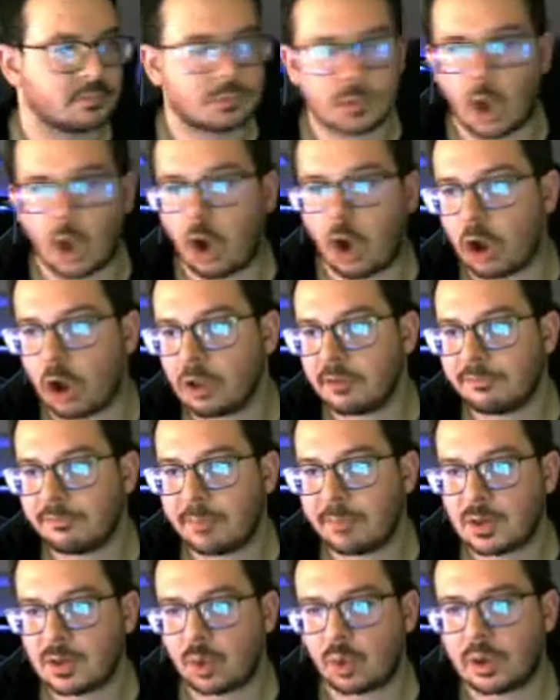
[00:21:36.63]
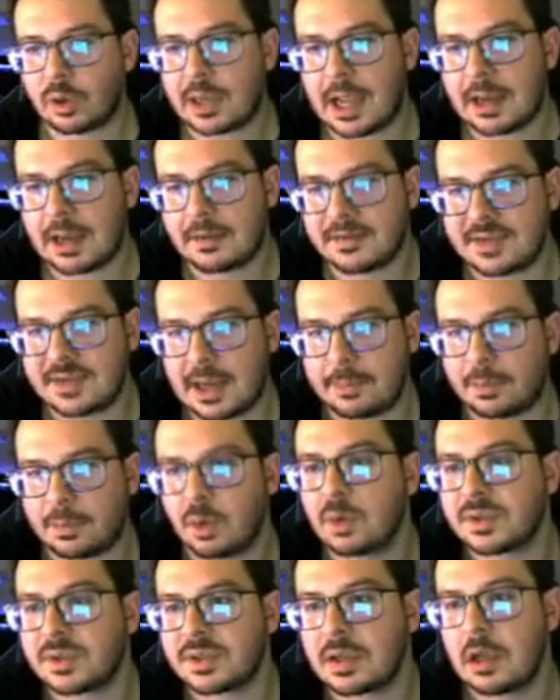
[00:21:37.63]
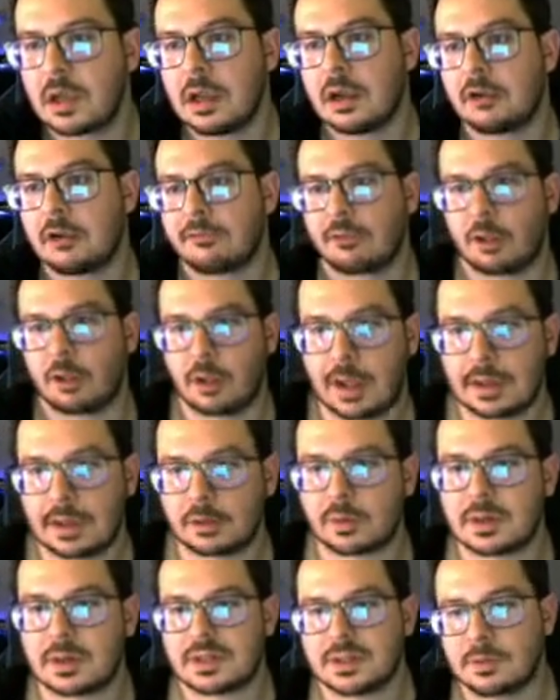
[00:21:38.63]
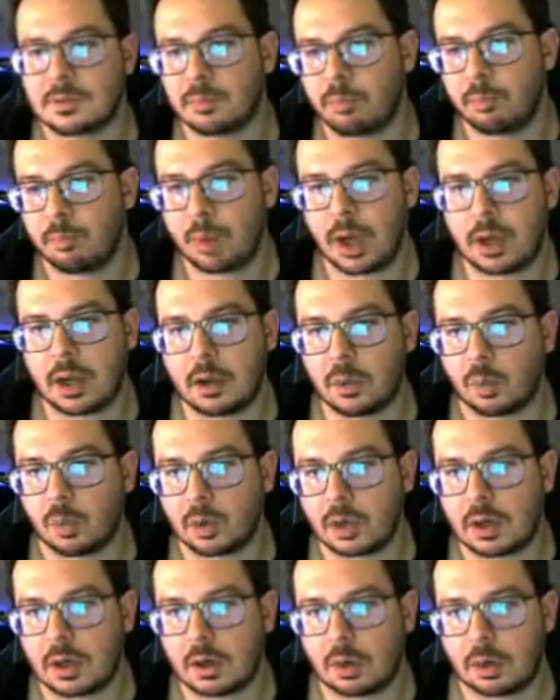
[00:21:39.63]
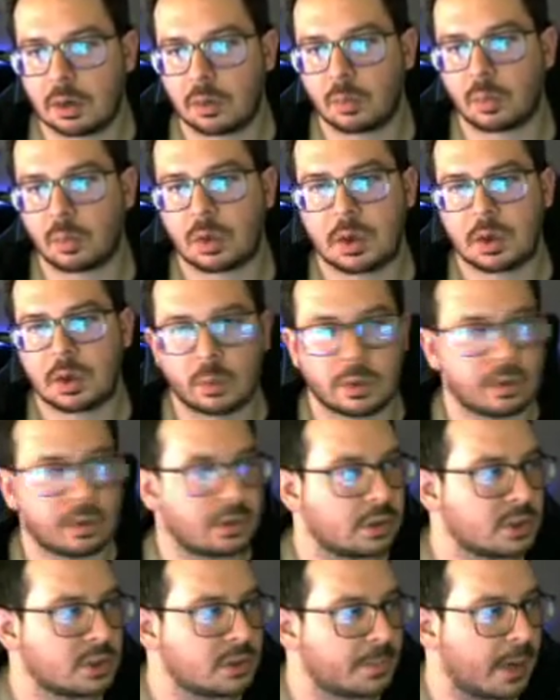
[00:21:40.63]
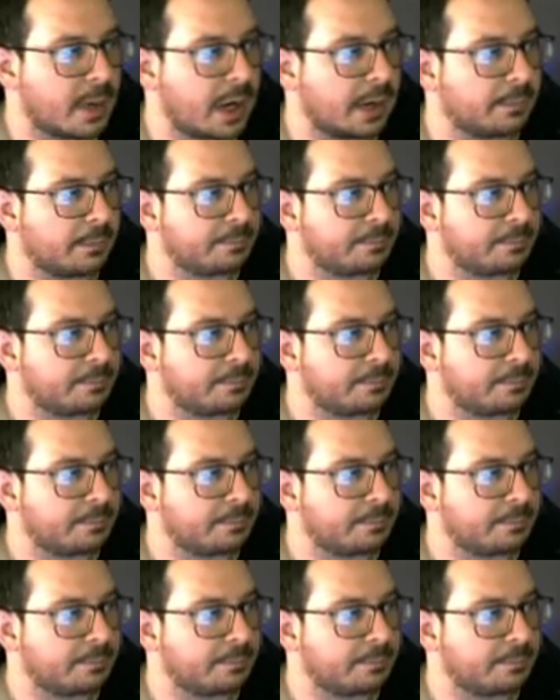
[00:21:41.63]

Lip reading: all of my Torracat and Zapdos for the Landorus, but we're in a really good spot.